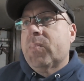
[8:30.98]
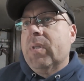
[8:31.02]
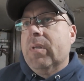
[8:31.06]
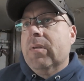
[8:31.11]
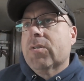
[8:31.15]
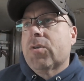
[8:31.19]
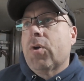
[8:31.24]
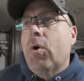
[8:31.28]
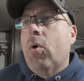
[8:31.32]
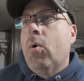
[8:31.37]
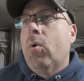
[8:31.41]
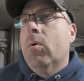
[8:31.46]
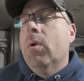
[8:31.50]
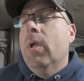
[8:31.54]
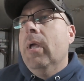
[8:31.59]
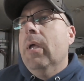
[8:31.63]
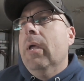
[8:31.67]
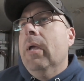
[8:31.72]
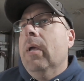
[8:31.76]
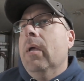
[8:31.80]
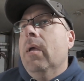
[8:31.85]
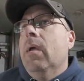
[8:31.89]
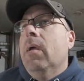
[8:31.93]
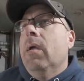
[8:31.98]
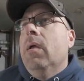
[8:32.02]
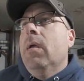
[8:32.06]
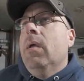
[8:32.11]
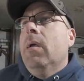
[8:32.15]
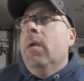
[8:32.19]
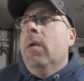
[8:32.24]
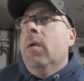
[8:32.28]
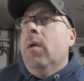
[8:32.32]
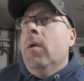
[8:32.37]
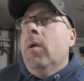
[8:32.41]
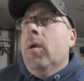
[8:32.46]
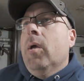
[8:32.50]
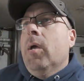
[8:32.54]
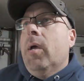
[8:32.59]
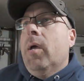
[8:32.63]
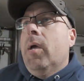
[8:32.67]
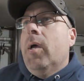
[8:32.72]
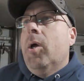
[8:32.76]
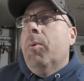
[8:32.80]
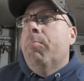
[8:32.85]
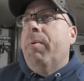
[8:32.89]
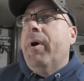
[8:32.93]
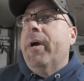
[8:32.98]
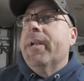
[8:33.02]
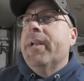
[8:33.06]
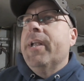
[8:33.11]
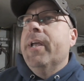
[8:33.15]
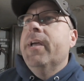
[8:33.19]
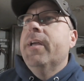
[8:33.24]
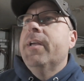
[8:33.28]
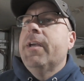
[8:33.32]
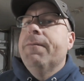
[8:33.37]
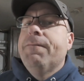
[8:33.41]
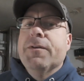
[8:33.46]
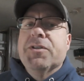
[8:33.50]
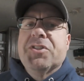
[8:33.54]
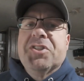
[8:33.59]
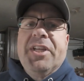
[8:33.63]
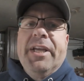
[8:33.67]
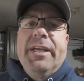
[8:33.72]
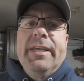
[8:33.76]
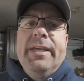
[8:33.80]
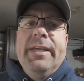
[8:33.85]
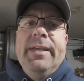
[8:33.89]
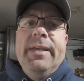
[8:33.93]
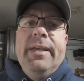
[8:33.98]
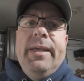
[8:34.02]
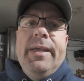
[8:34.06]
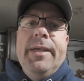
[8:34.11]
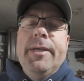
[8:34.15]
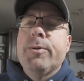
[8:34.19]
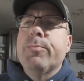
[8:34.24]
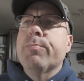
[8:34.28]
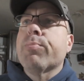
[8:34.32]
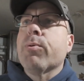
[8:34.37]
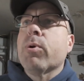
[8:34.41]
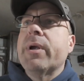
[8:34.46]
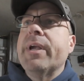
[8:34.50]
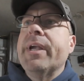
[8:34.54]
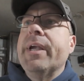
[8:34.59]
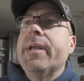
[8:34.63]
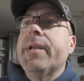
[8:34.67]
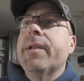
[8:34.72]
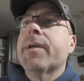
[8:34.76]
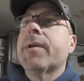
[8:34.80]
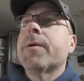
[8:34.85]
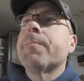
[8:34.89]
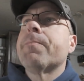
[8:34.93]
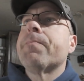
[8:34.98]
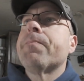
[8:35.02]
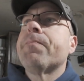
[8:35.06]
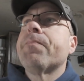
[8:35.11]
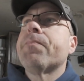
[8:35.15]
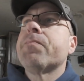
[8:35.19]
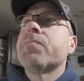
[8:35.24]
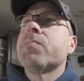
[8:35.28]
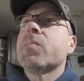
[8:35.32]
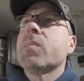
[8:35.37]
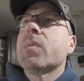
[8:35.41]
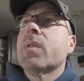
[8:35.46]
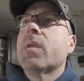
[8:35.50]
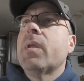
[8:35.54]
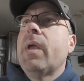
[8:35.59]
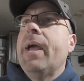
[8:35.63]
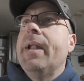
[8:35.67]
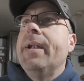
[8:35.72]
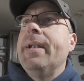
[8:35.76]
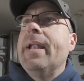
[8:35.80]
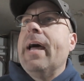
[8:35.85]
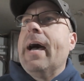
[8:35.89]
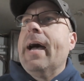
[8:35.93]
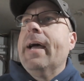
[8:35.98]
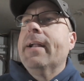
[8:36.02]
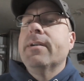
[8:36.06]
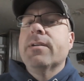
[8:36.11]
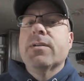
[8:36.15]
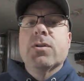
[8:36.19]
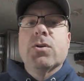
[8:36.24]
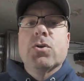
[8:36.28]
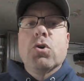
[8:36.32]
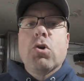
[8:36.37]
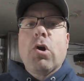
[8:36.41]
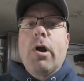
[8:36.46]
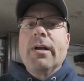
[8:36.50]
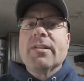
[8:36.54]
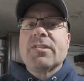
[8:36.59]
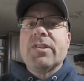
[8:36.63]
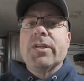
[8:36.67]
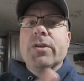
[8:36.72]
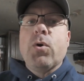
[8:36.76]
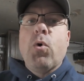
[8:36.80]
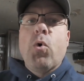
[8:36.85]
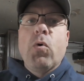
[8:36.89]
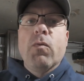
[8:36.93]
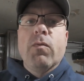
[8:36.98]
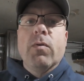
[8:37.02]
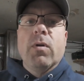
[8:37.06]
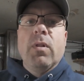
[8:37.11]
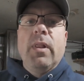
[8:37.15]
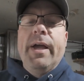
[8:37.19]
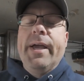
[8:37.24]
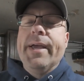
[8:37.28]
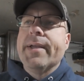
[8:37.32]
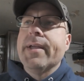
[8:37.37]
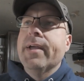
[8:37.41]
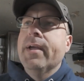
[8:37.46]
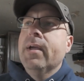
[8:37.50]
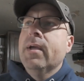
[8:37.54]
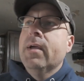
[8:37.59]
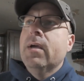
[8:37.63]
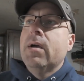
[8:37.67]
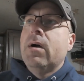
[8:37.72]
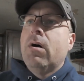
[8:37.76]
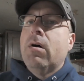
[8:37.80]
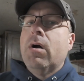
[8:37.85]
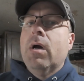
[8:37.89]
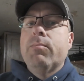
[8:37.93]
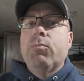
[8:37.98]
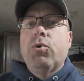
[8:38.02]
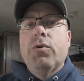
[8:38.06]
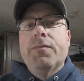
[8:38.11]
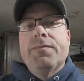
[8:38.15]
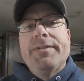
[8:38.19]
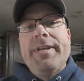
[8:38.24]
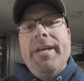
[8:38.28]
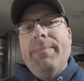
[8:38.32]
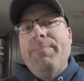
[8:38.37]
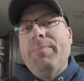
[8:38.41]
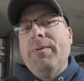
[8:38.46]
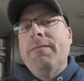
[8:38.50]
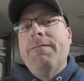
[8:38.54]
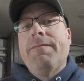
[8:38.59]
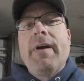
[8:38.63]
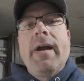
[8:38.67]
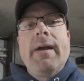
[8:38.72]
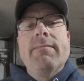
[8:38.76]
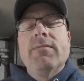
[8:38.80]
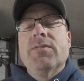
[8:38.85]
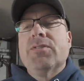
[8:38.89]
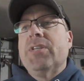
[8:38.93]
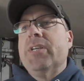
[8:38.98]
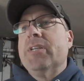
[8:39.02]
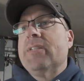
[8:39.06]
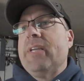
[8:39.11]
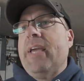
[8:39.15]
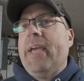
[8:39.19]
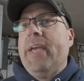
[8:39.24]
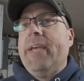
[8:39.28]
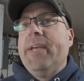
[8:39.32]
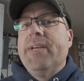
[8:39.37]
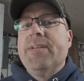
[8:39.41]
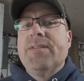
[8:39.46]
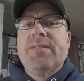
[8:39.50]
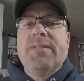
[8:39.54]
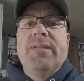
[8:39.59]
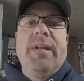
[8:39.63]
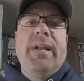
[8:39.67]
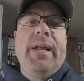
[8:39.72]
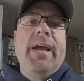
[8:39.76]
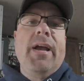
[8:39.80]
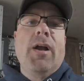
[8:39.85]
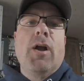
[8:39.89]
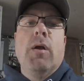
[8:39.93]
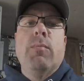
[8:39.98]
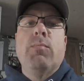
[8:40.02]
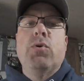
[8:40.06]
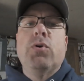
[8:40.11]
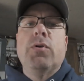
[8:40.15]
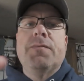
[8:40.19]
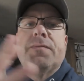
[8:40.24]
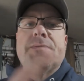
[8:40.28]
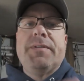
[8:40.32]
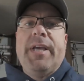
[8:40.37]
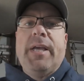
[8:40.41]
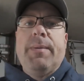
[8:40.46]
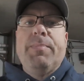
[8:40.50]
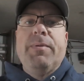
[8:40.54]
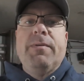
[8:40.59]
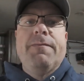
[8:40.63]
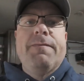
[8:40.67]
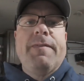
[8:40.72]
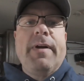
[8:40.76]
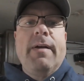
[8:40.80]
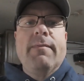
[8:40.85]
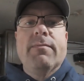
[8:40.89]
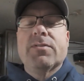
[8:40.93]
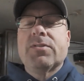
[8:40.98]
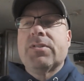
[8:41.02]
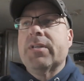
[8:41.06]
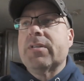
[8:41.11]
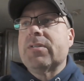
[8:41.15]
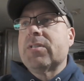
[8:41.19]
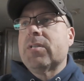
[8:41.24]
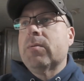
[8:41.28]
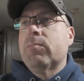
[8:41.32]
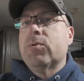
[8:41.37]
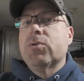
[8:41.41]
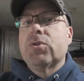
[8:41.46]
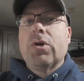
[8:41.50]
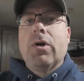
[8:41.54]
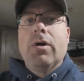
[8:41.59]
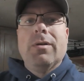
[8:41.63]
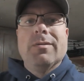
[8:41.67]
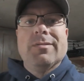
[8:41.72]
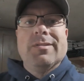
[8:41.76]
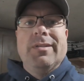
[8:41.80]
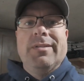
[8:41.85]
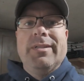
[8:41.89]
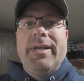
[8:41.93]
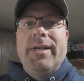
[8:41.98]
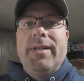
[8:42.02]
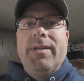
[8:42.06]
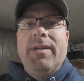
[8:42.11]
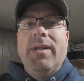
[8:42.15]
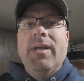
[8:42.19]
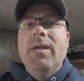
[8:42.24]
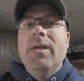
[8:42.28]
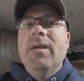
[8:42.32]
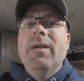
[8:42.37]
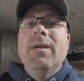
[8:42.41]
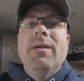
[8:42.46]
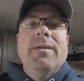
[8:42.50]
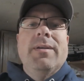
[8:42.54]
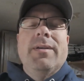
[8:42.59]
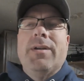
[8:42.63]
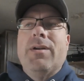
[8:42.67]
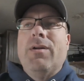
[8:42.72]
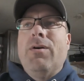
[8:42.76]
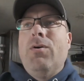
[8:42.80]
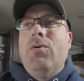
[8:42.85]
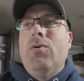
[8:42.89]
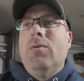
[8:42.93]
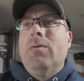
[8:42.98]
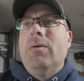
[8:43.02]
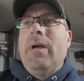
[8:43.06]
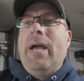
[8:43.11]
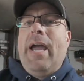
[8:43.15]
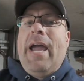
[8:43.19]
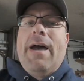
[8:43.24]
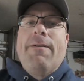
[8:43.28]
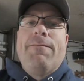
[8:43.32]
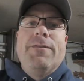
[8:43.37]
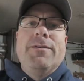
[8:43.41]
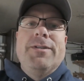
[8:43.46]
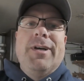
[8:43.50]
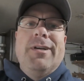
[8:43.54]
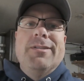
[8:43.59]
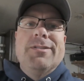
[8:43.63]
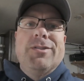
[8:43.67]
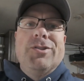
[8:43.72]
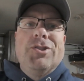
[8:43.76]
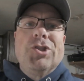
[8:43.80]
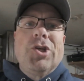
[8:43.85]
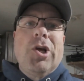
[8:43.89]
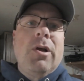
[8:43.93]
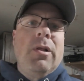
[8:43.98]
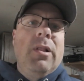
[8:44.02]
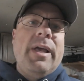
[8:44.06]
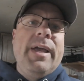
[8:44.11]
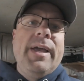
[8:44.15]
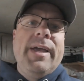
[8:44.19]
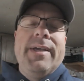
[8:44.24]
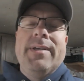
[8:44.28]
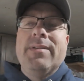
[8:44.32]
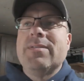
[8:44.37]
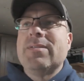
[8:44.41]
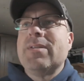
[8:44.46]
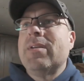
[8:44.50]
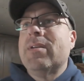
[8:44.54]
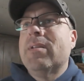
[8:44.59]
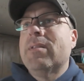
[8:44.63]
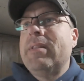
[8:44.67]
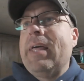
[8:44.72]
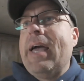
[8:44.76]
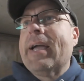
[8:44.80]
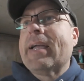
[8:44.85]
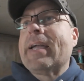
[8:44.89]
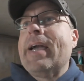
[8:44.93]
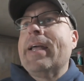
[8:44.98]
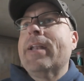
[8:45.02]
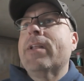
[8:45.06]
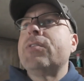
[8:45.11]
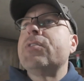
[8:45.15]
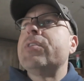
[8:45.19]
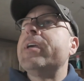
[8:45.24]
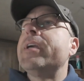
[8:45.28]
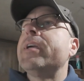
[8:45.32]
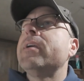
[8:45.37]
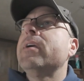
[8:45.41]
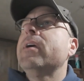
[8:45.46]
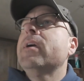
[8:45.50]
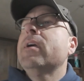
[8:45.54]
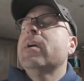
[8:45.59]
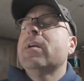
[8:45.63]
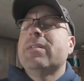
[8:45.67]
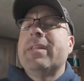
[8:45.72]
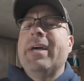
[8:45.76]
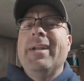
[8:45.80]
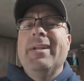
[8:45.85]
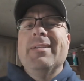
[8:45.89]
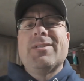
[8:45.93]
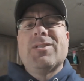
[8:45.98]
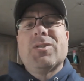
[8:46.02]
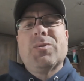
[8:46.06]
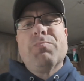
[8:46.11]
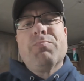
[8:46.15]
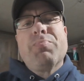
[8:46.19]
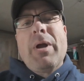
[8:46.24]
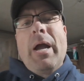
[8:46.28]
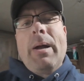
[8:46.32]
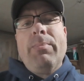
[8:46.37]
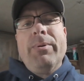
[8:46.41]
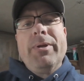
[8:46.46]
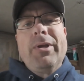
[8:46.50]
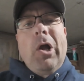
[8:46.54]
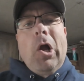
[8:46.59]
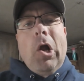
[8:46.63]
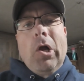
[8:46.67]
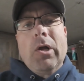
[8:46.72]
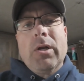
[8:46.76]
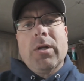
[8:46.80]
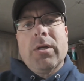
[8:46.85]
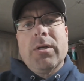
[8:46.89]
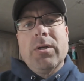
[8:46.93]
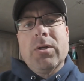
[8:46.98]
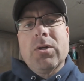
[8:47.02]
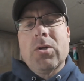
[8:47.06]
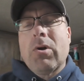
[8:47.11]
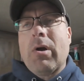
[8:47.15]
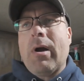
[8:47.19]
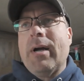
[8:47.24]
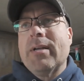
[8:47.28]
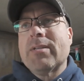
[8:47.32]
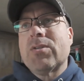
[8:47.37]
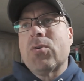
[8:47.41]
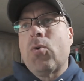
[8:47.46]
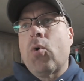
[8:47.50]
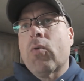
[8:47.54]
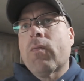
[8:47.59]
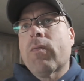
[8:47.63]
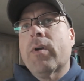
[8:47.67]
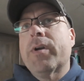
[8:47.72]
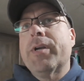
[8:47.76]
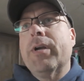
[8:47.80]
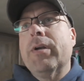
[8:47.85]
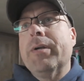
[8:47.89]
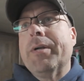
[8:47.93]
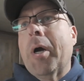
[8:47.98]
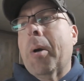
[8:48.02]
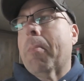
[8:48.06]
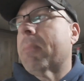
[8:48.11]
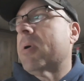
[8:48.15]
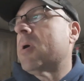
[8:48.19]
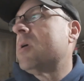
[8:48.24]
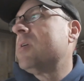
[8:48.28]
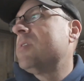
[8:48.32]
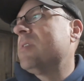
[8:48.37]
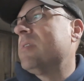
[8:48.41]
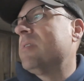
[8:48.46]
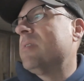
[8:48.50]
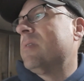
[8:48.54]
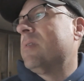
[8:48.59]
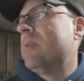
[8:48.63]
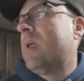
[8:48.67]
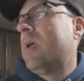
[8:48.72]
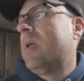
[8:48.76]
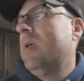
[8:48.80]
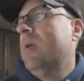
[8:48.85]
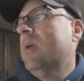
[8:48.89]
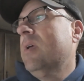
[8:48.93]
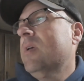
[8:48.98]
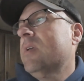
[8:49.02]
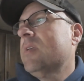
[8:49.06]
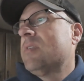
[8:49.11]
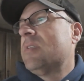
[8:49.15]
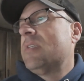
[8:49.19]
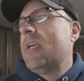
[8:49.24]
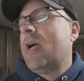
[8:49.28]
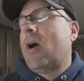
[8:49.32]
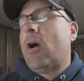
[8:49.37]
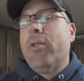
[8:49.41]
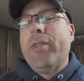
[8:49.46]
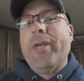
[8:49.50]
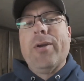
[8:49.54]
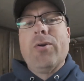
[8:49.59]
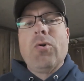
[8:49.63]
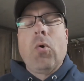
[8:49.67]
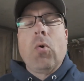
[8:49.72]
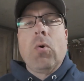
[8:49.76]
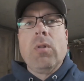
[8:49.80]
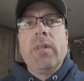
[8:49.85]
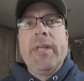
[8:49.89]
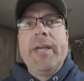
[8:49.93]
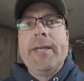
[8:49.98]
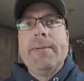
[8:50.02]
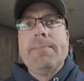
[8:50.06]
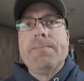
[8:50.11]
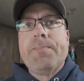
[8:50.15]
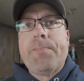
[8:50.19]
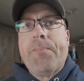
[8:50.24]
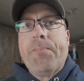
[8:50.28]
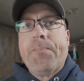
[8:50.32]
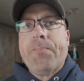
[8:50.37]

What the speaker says: So, but if you're sticking in breed and not crossing over like, oh, I'm hoof taping 5 or 6 Angus today, or I'm hoof taping 5 or 6 Simmentals, and then, you know, a half a dozen Charolais, that kind of thing, then it's probably harder to cross over your numbers and see how they correlate.